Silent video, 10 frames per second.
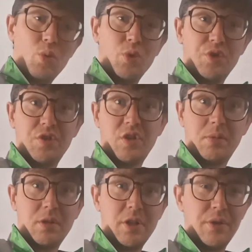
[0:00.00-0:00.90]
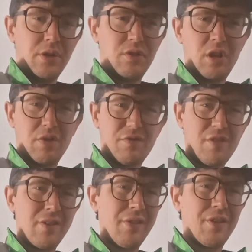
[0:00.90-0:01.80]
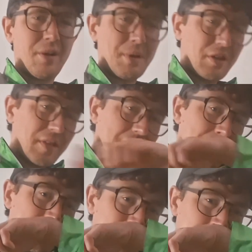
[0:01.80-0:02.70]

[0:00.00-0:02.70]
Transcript: Water type clone. It's very, very much that